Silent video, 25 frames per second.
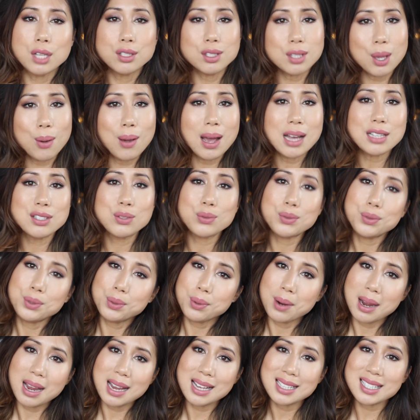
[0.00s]
So as
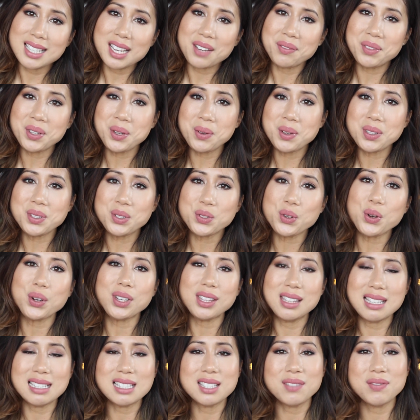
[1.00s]
always, if you
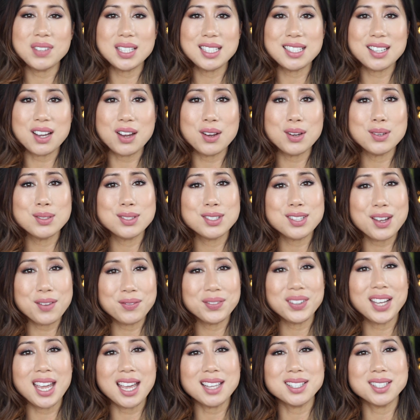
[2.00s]
enjoyed this video,
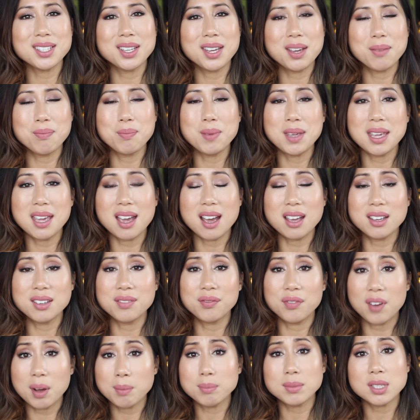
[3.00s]
don't forget to give me a
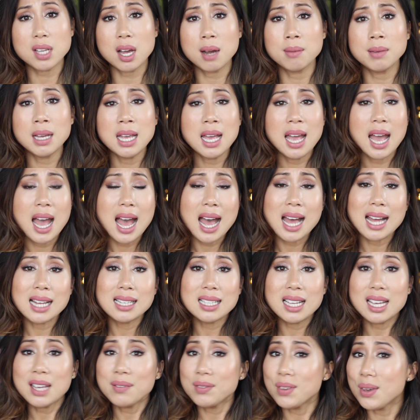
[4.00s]
thumbs up,
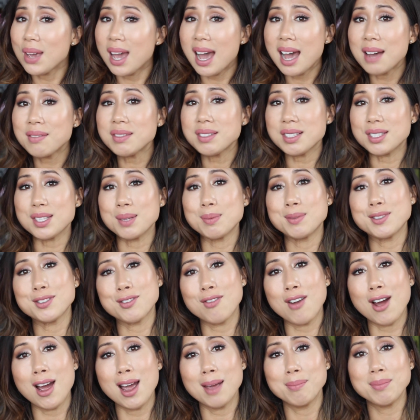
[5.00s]
and if you haven't
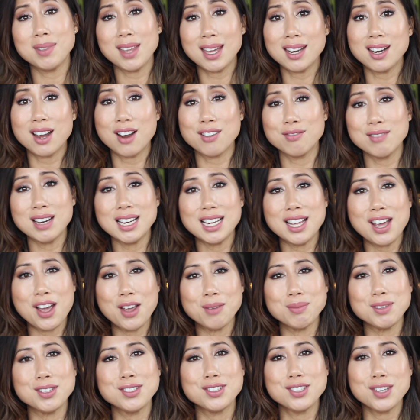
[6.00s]
subscribed, then I really
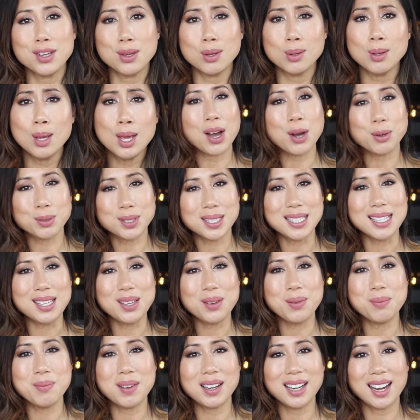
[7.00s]
hope you do. I'll see
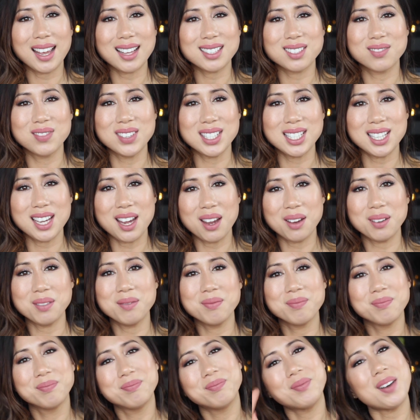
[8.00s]
you in my next video.
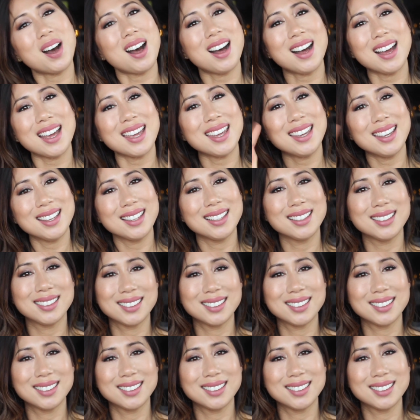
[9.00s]
Bye!